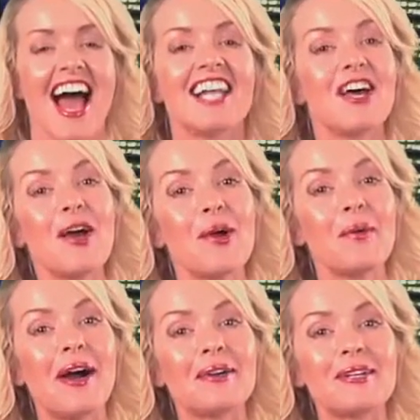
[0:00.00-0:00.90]
Hello,
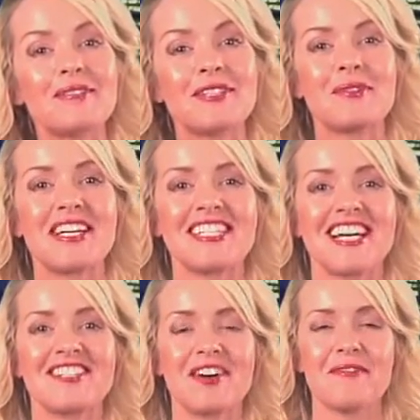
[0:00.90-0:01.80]
welcome to the
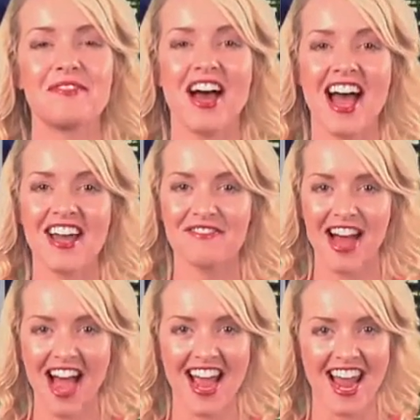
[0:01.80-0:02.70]
Westside Top 5.
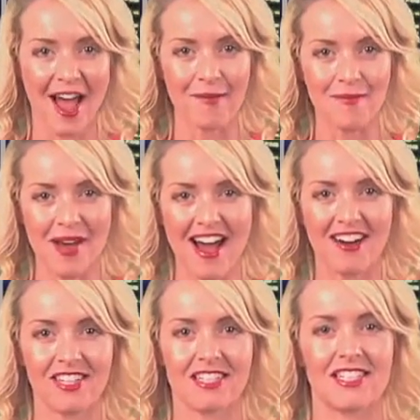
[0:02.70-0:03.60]
I am
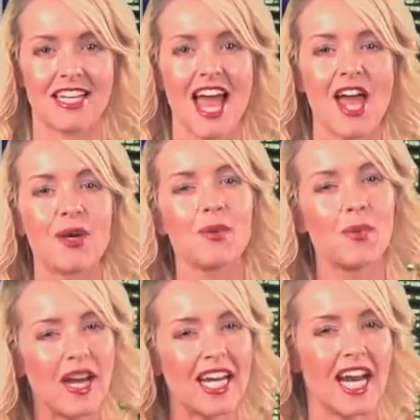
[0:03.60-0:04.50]
Mel and today
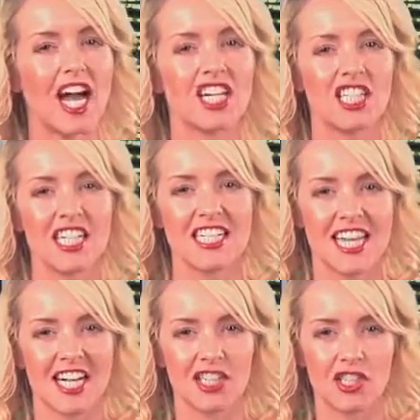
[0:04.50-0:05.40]
we are gonna
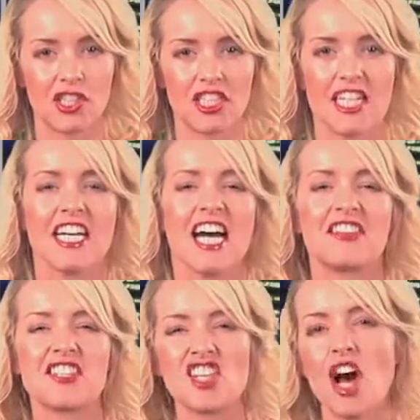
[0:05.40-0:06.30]
take a look
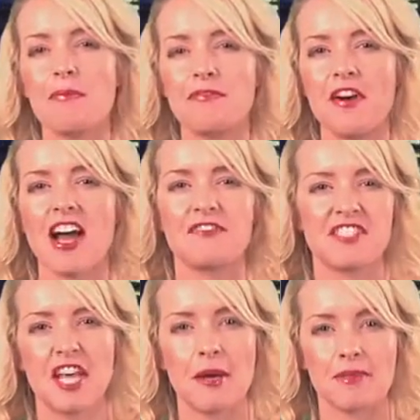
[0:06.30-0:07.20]
at the top 5
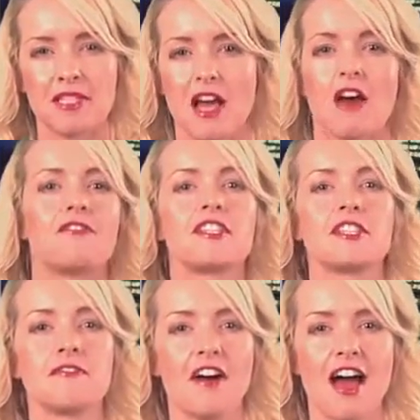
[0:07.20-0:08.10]
tips for
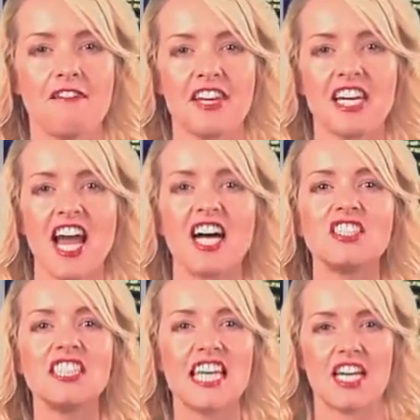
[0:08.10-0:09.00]
surviving
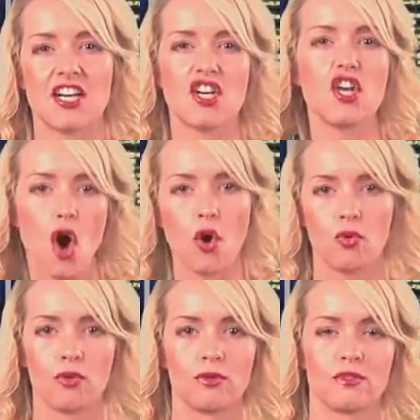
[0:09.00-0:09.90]
El
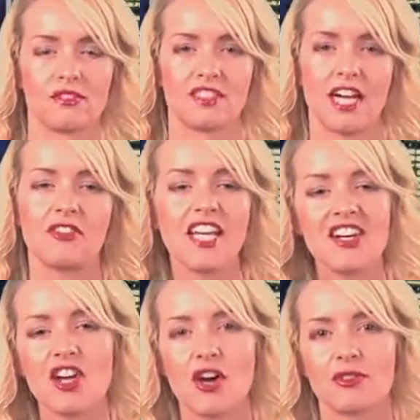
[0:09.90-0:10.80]
Niño. El
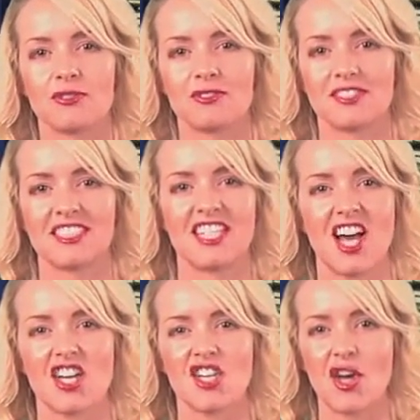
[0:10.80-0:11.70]
Niño.
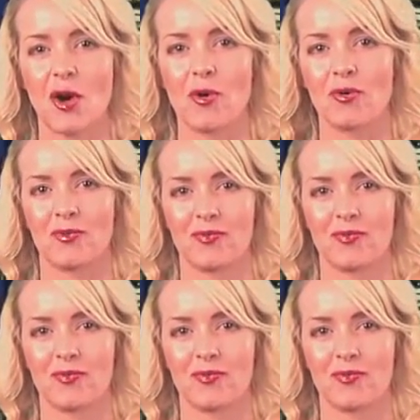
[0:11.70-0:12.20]
Yo.